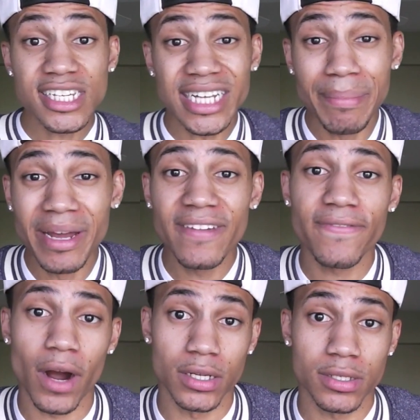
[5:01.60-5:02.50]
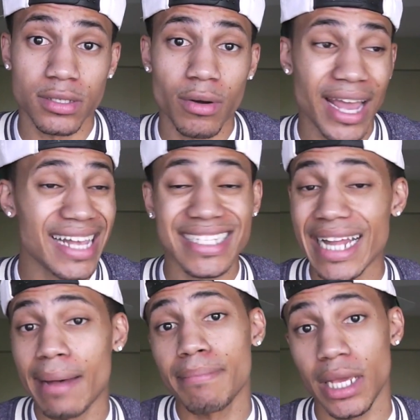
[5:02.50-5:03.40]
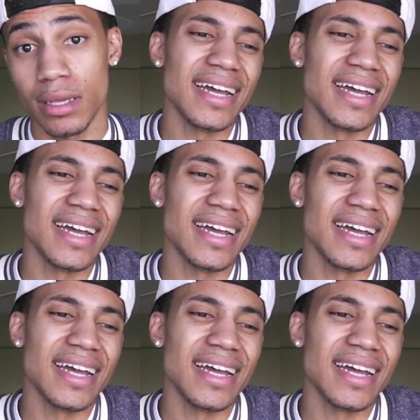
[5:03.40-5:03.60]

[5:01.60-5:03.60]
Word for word: Somebody farts. Okay, it's not me.